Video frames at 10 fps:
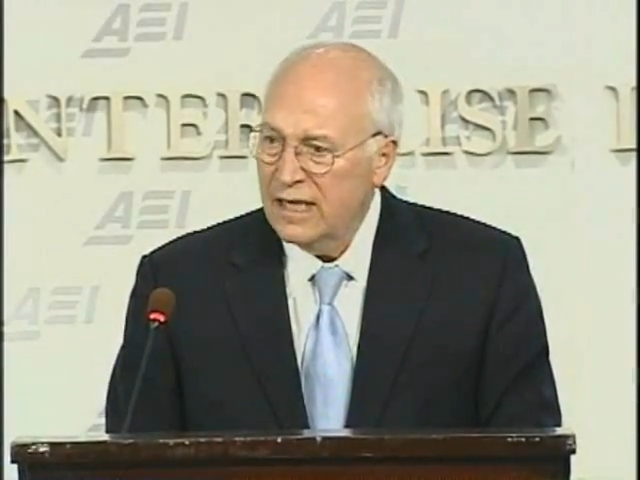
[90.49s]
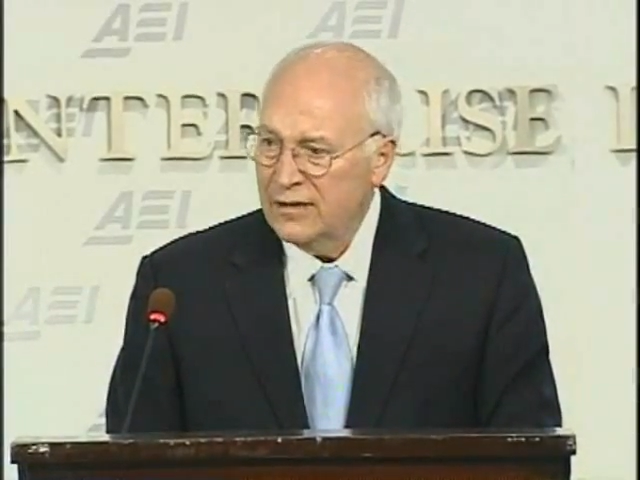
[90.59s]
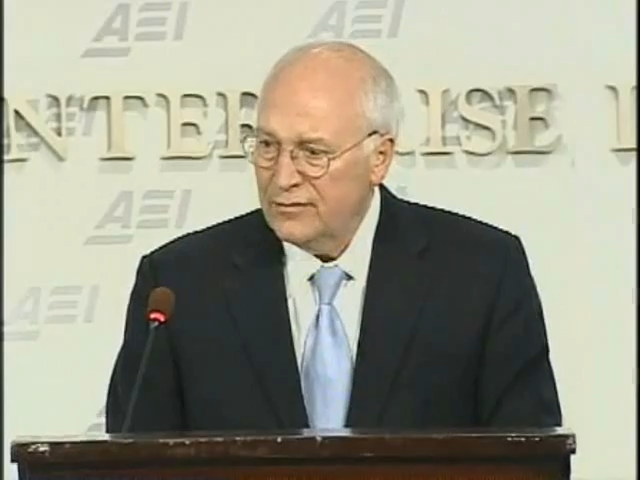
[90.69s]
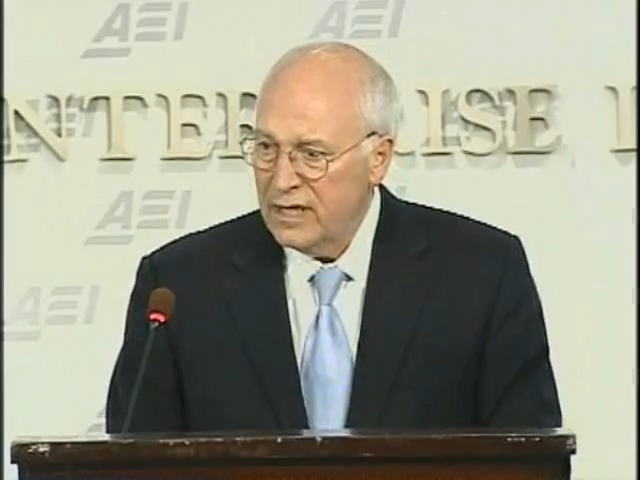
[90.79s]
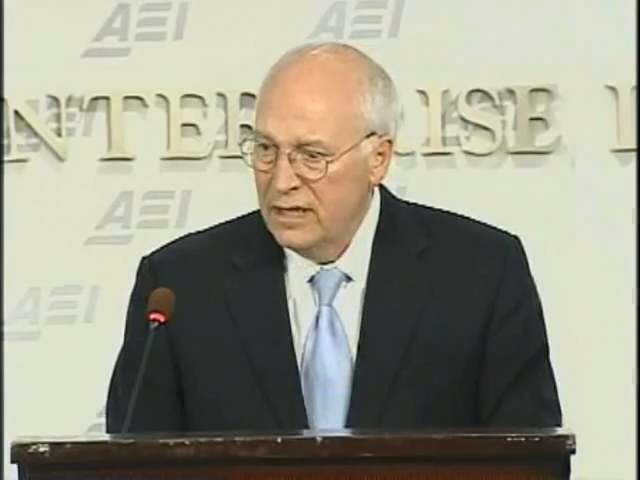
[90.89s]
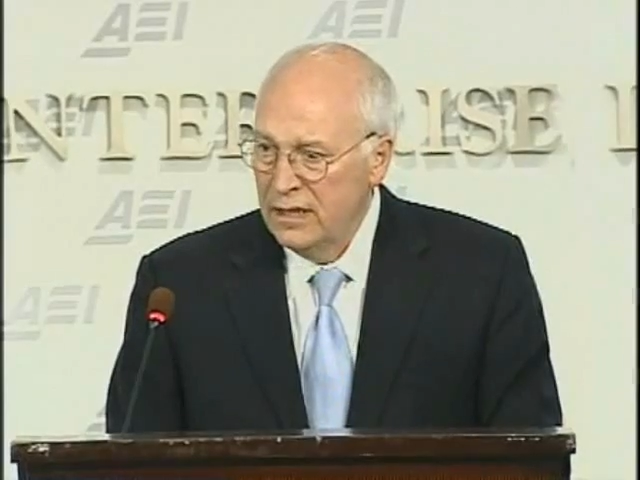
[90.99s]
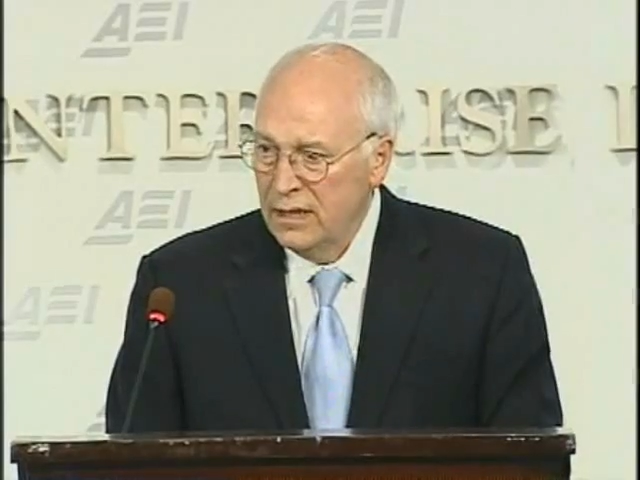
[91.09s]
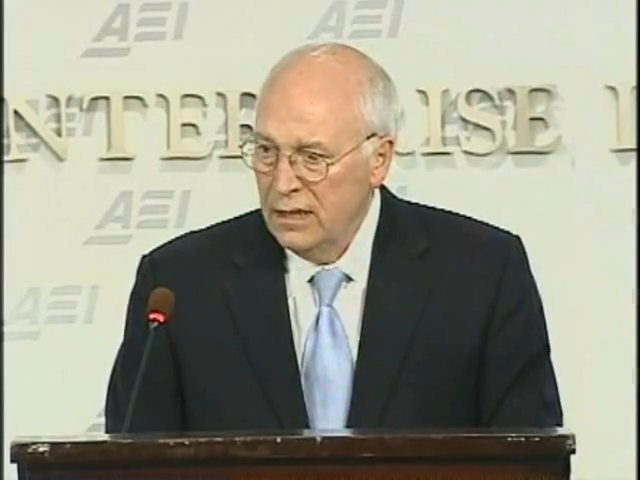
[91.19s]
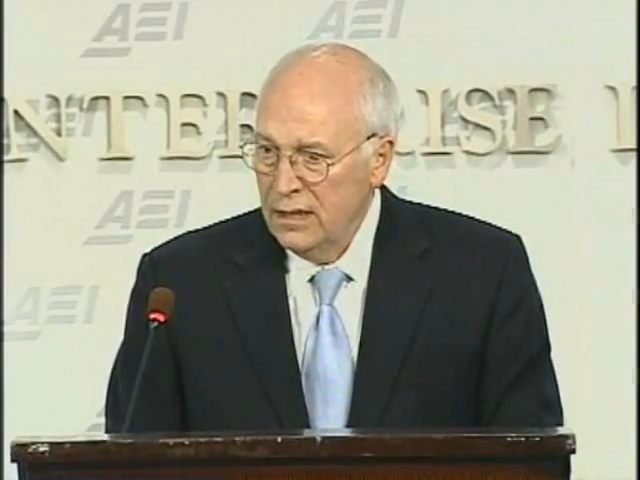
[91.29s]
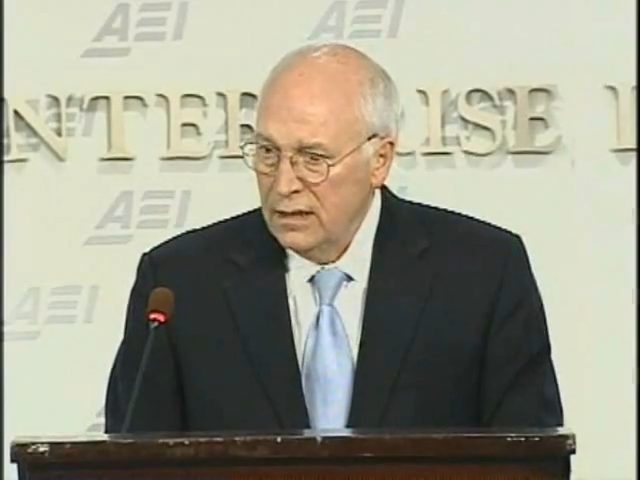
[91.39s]
country
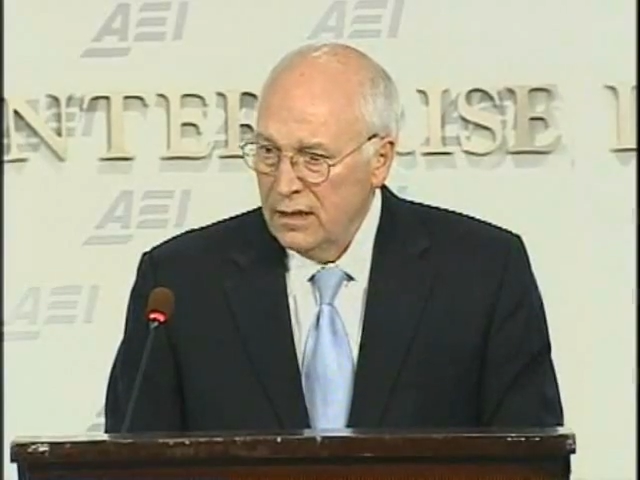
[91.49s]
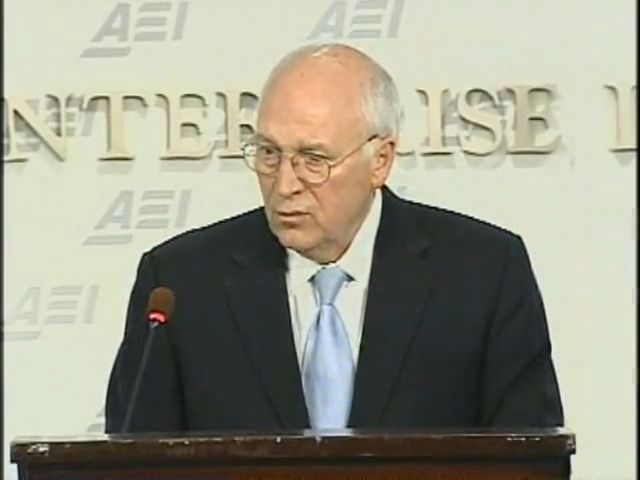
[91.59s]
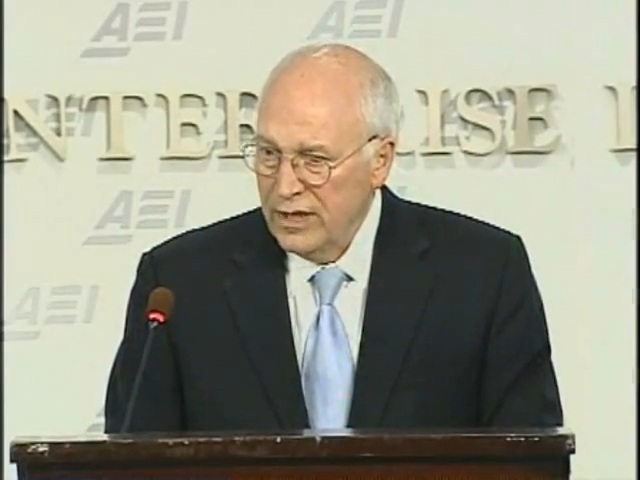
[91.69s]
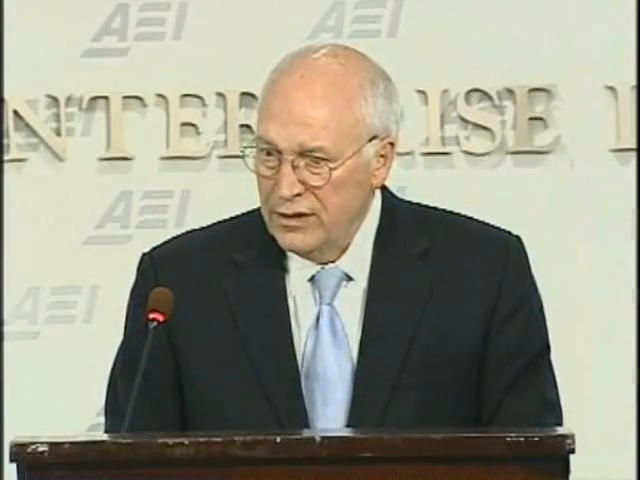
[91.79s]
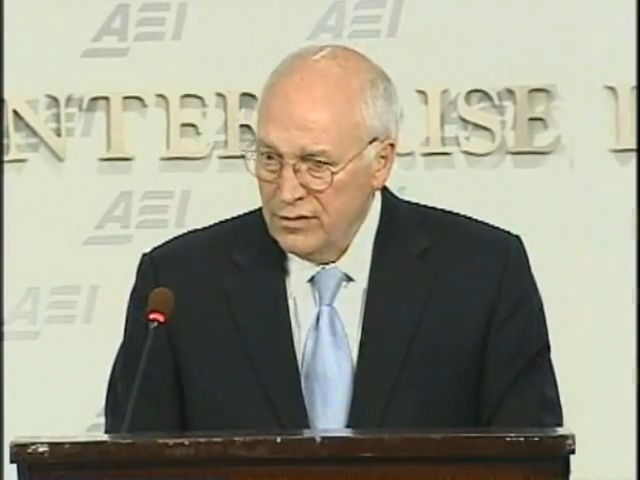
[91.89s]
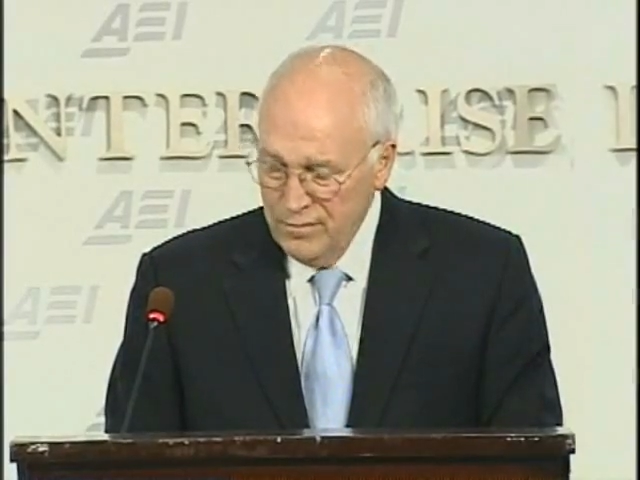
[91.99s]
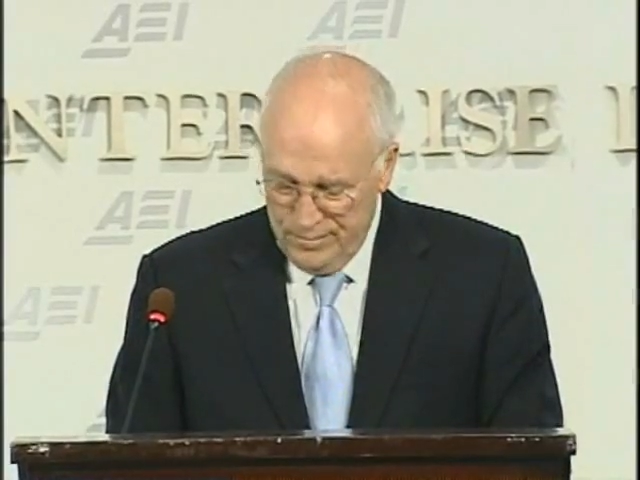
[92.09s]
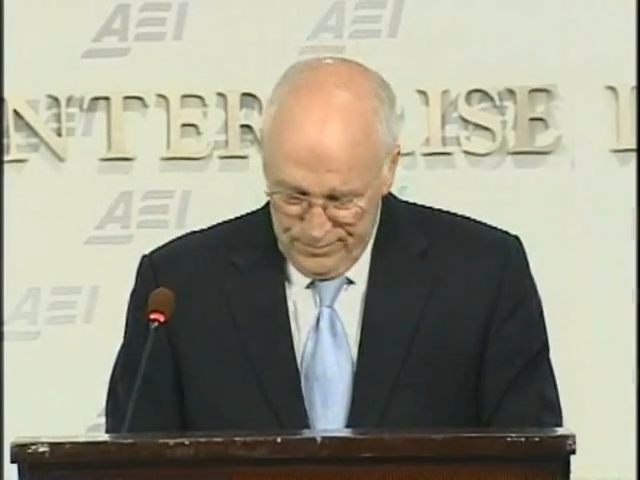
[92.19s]
than we do.